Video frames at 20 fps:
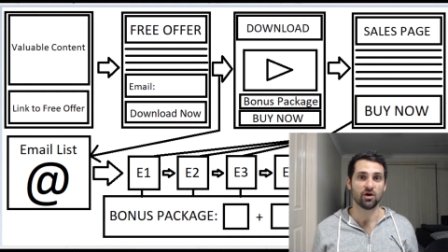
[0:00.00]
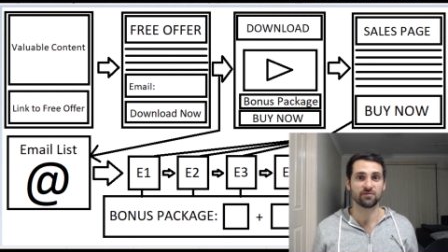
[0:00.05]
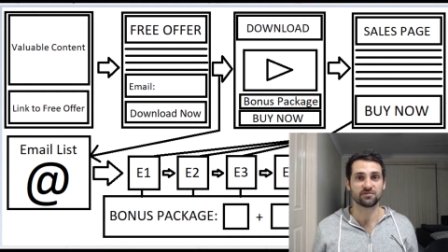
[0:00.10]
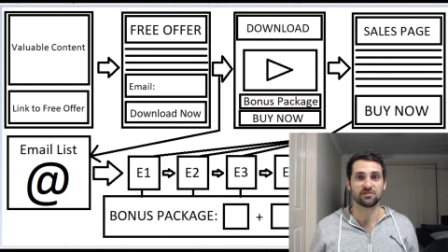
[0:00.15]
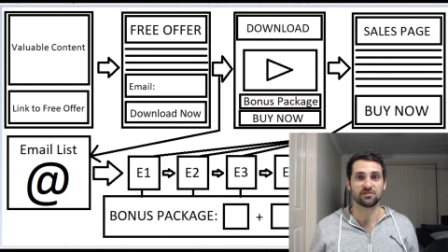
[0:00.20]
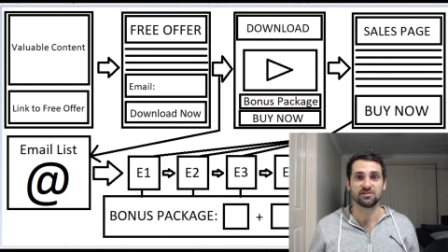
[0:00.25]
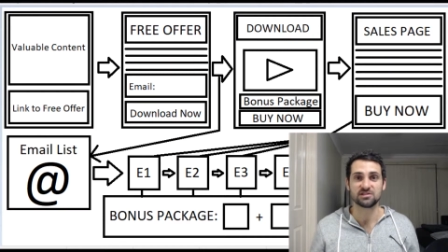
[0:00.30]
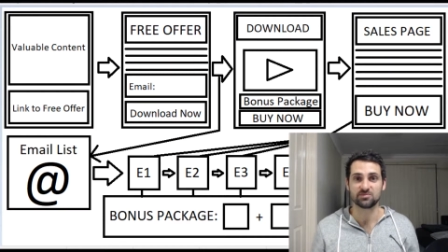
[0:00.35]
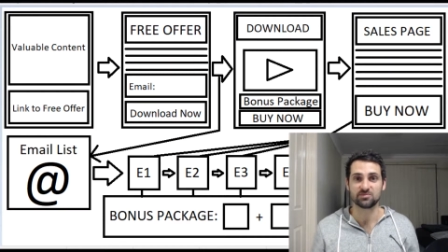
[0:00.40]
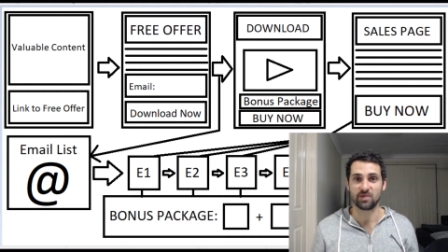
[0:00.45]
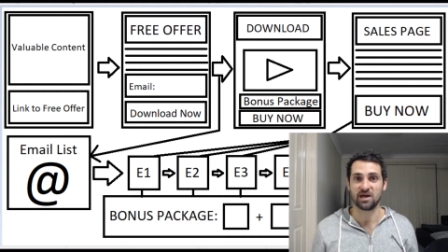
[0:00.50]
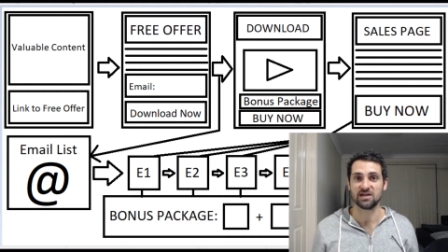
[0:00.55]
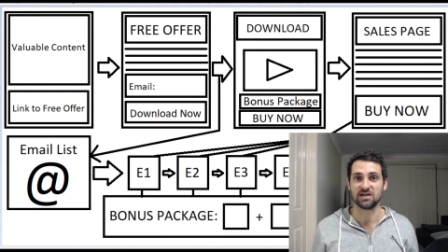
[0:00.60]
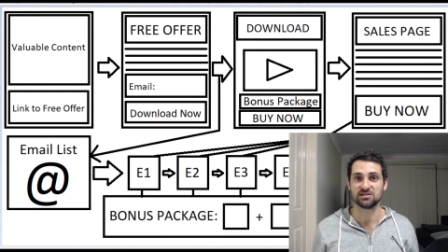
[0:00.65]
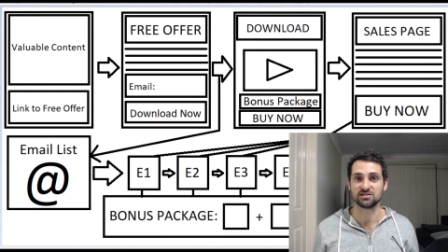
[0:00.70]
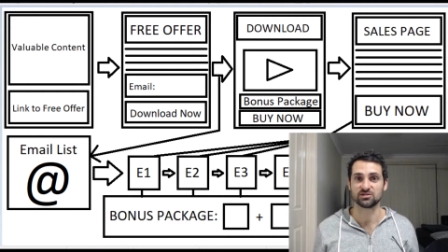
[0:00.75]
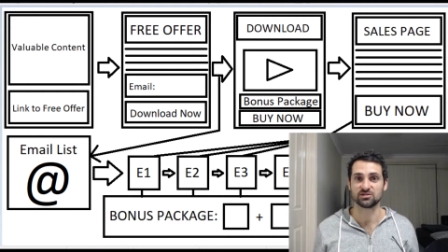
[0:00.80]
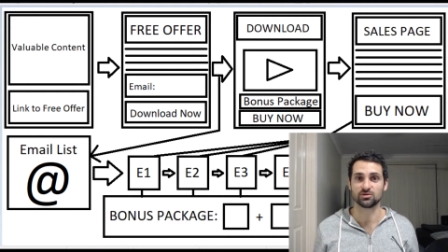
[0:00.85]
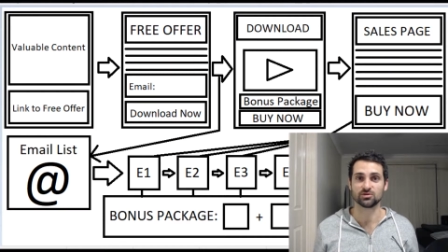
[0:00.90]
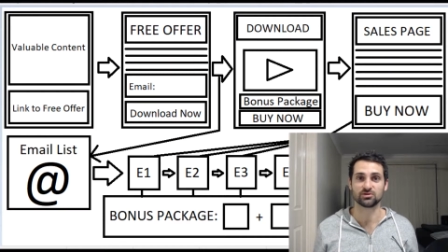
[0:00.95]
often this
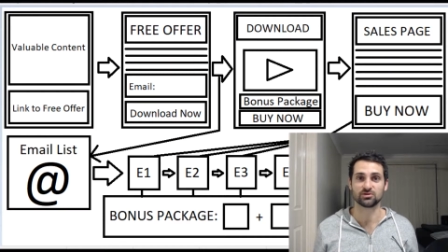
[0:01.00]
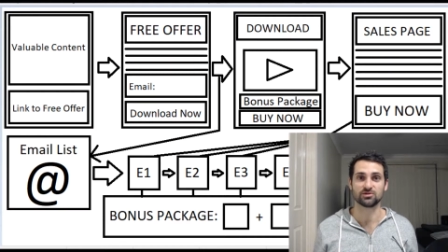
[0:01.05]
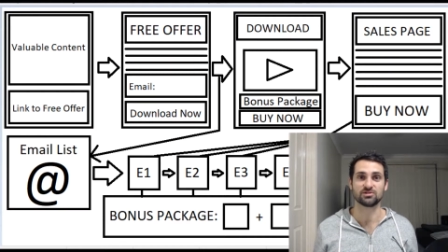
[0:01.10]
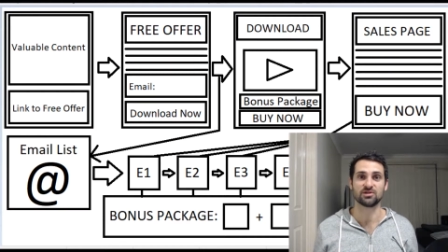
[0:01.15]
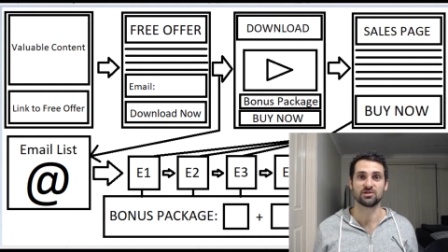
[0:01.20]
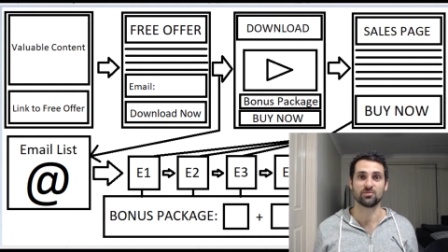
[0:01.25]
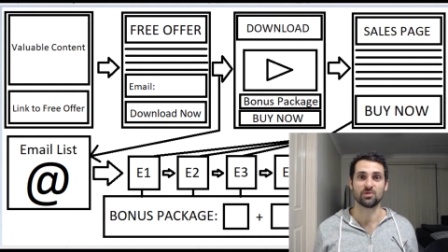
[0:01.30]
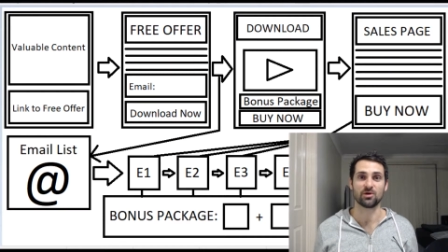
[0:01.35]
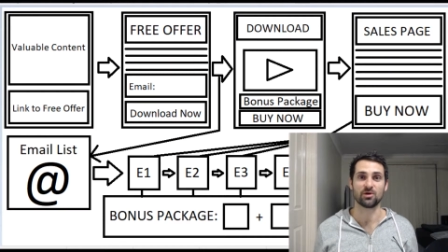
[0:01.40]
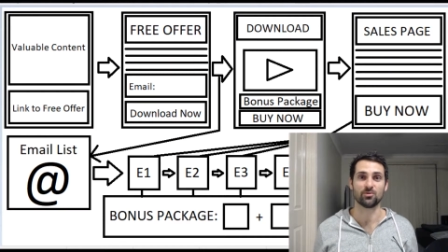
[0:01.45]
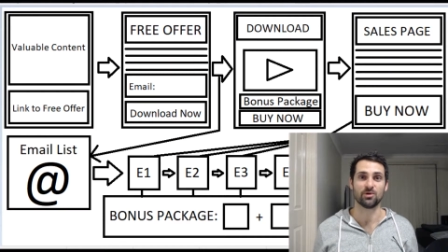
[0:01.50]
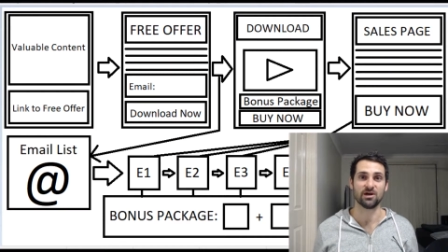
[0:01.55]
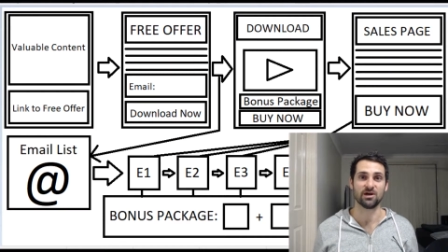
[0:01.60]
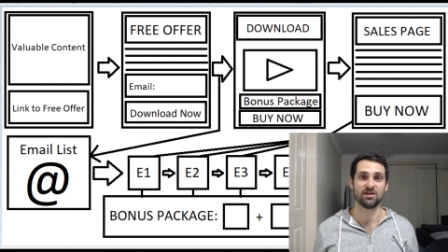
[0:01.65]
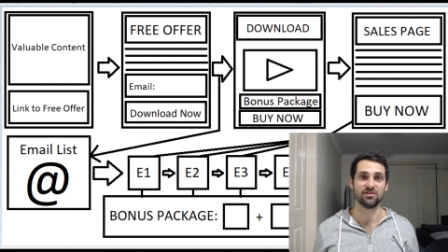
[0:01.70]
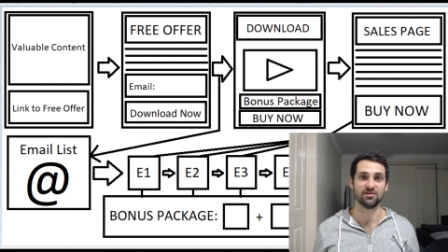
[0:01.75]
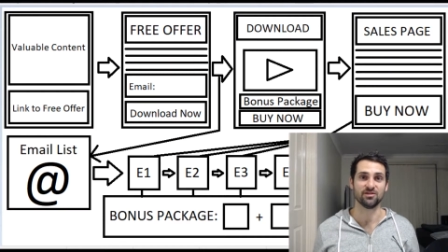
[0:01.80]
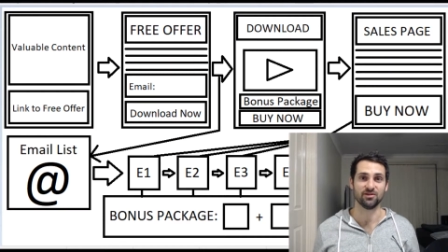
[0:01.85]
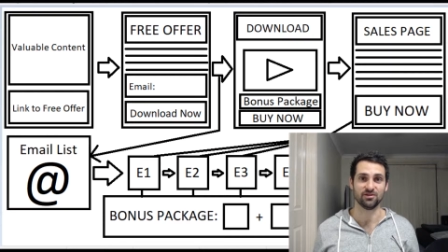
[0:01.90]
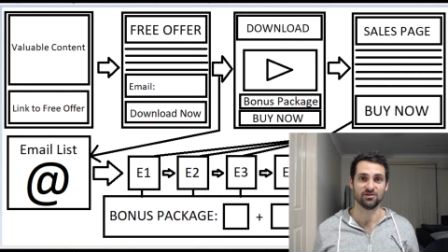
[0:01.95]
page is also somewhere
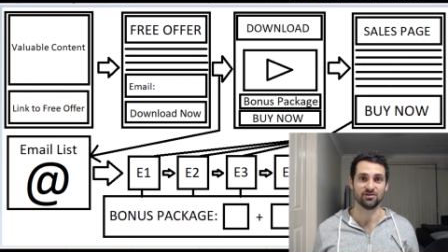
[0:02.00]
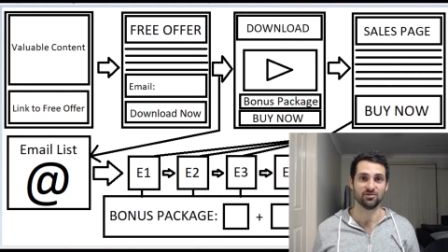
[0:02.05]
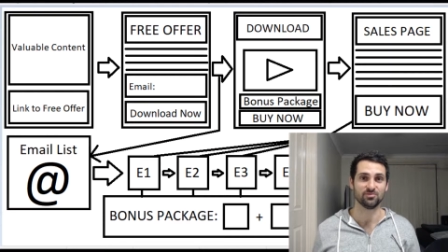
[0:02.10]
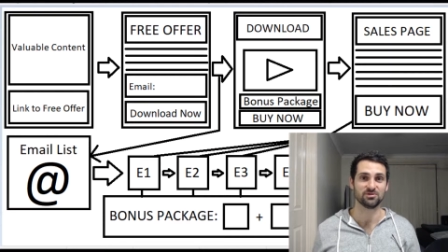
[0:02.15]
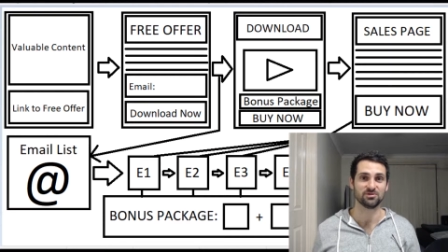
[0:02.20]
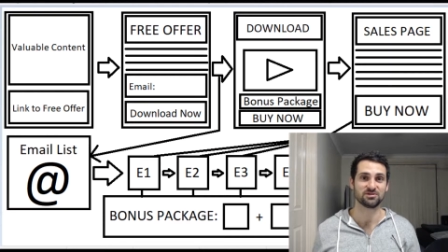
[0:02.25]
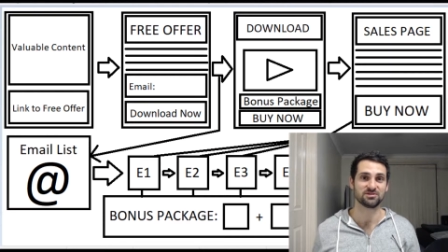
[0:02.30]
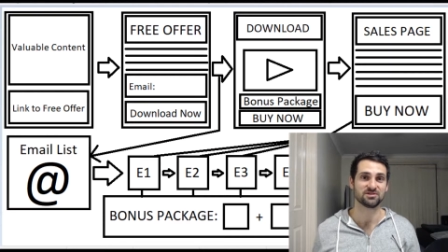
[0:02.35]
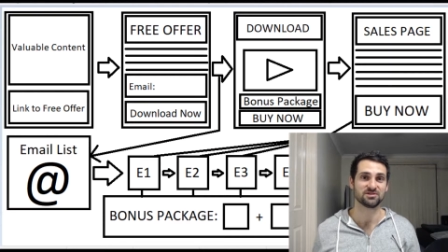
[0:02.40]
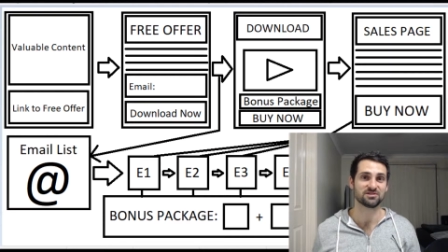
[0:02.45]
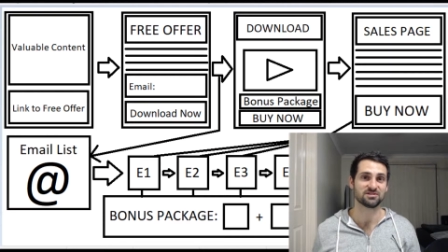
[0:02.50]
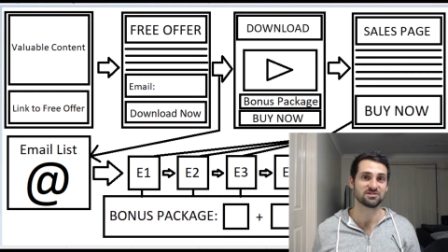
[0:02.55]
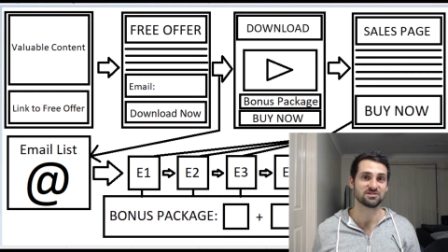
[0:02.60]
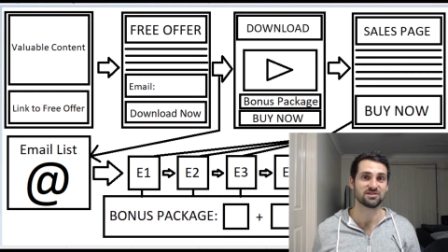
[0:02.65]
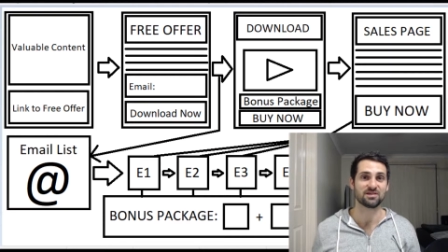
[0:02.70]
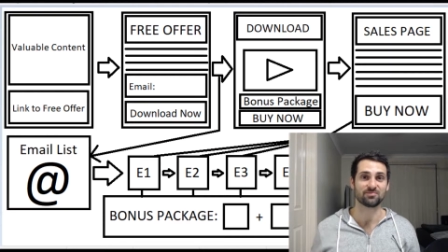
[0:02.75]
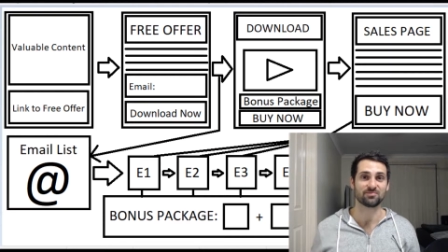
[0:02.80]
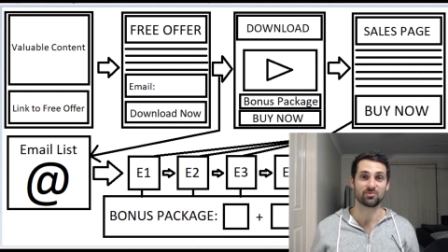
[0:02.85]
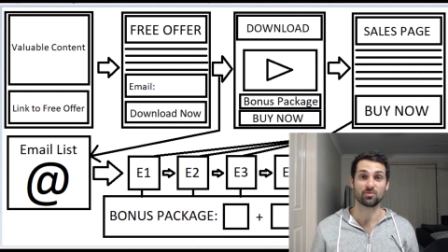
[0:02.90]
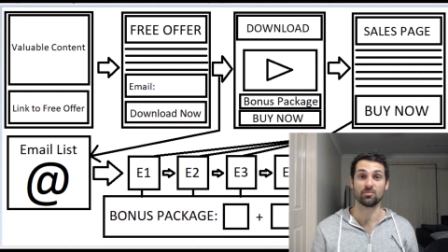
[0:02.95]
where the business is
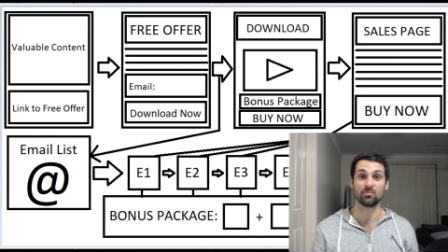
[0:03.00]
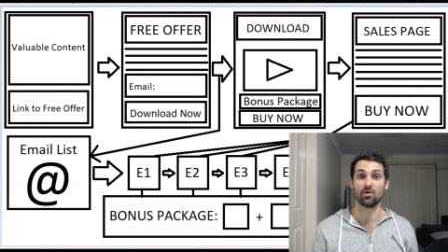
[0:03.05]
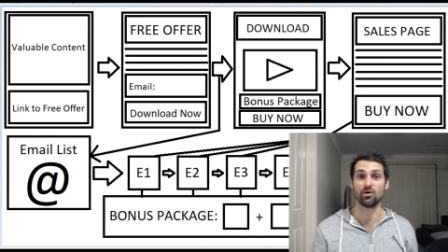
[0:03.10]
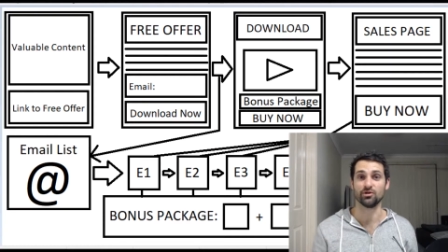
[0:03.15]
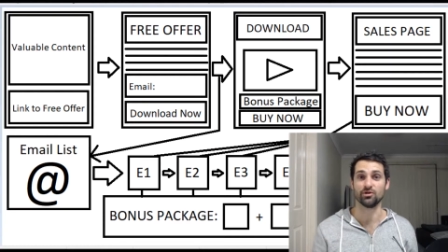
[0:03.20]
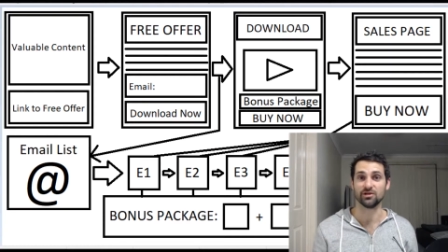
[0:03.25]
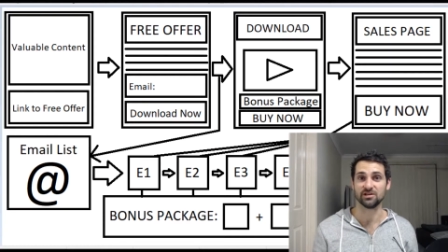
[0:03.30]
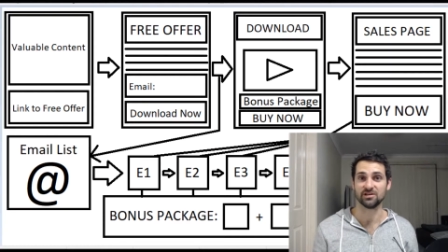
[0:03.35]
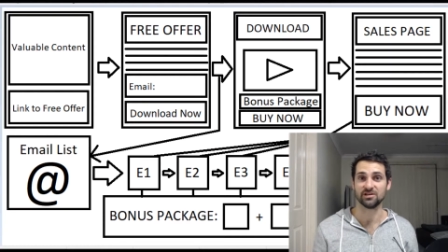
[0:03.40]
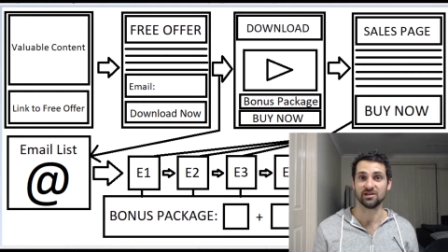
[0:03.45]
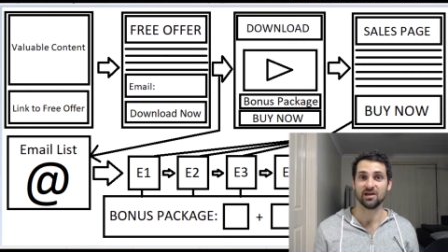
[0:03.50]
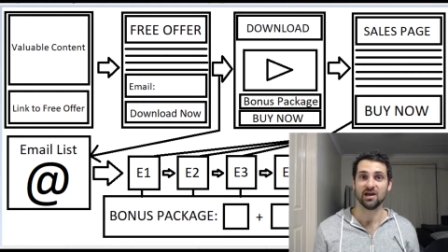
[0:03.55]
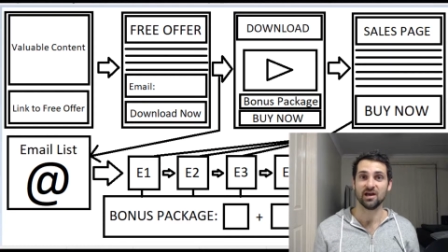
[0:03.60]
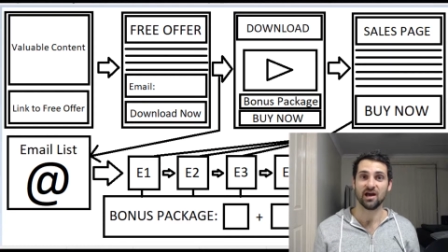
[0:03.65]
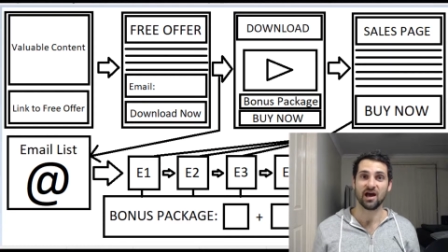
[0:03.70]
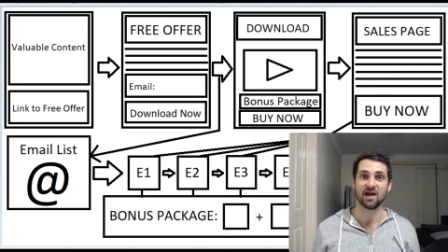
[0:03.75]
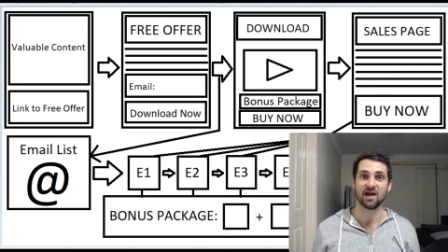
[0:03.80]
then promoting